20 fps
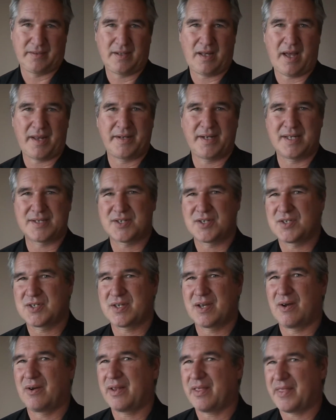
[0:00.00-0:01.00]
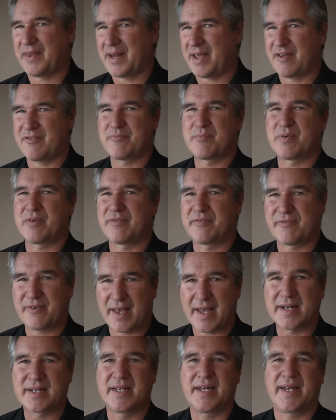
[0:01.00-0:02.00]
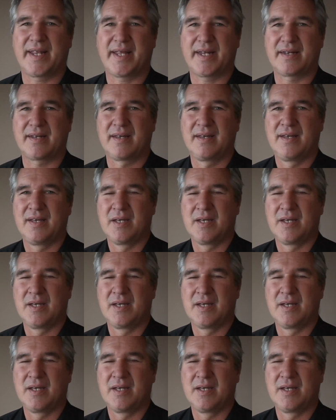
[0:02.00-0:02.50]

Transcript: Not necessarily that I've perfected it,